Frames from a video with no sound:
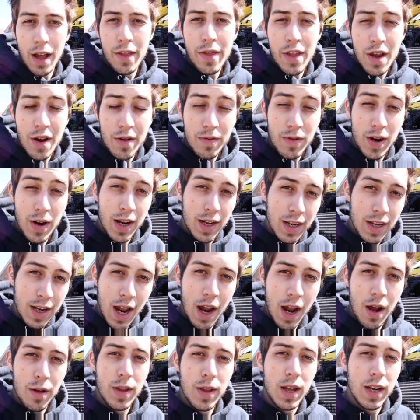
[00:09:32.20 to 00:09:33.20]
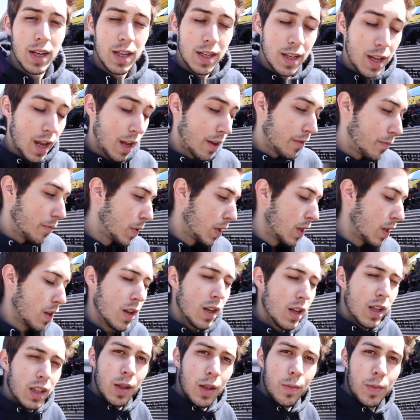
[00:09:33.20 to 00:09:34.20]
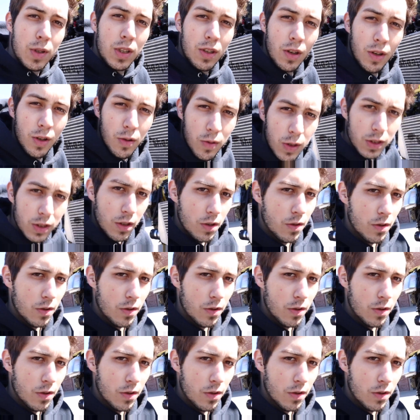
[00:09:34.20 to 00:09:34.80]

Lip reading: there right now that he gave me. Let me show you what's